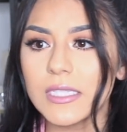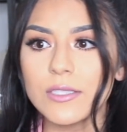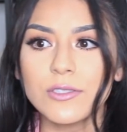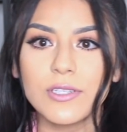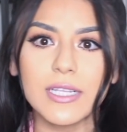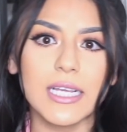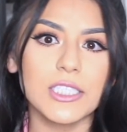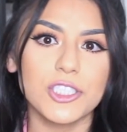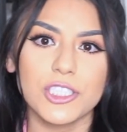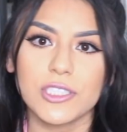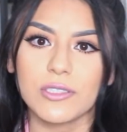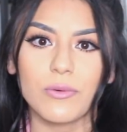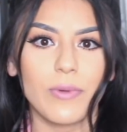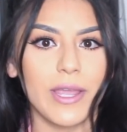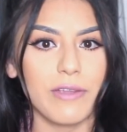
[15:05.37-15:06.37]
So that's just
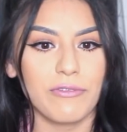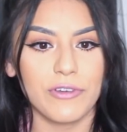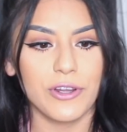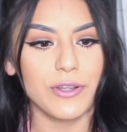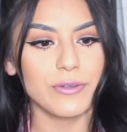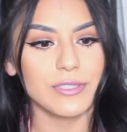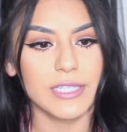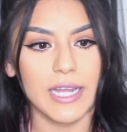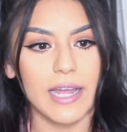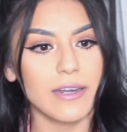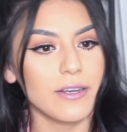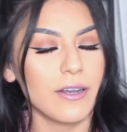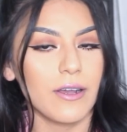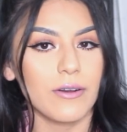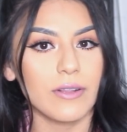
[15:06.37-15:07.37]
a way for you to kind
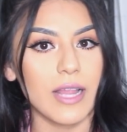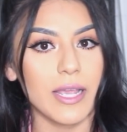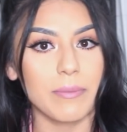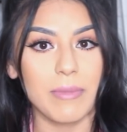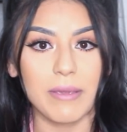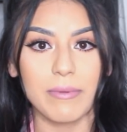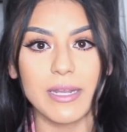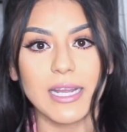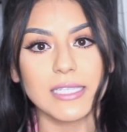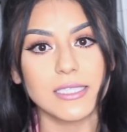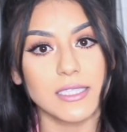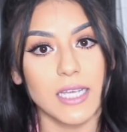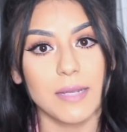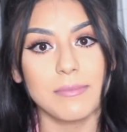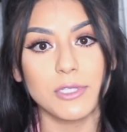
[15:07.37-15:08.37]
of know, like, maybe next
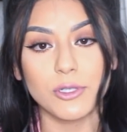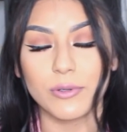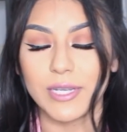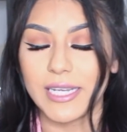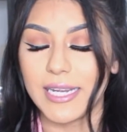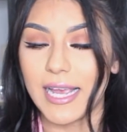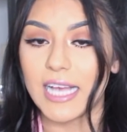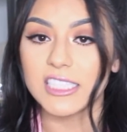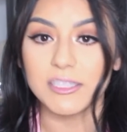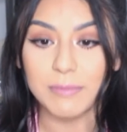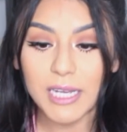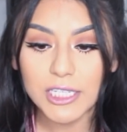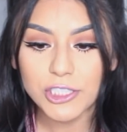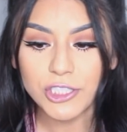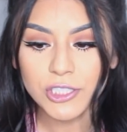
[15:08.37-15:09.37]
time don't eat as
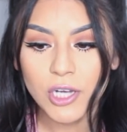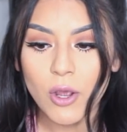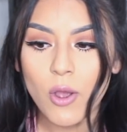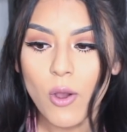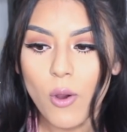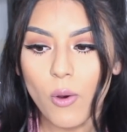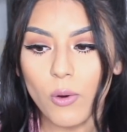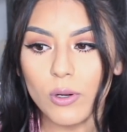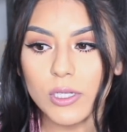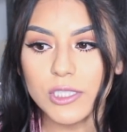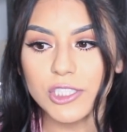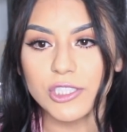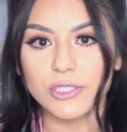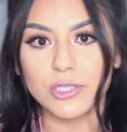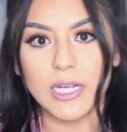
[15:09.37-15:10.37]
much, or
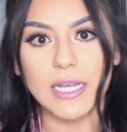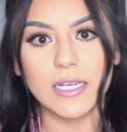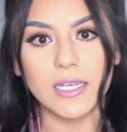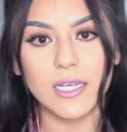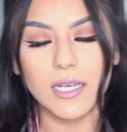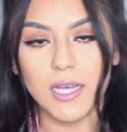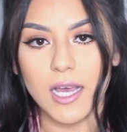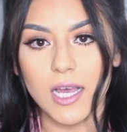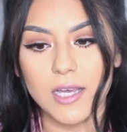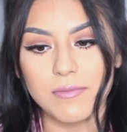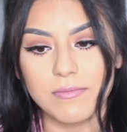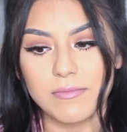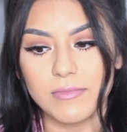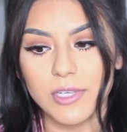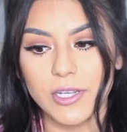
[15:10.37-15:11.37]
just try
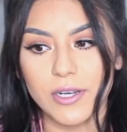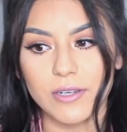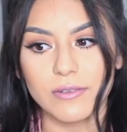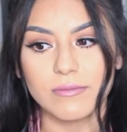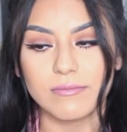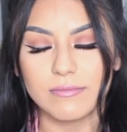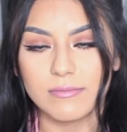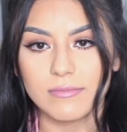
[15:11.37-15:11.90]
to, you know,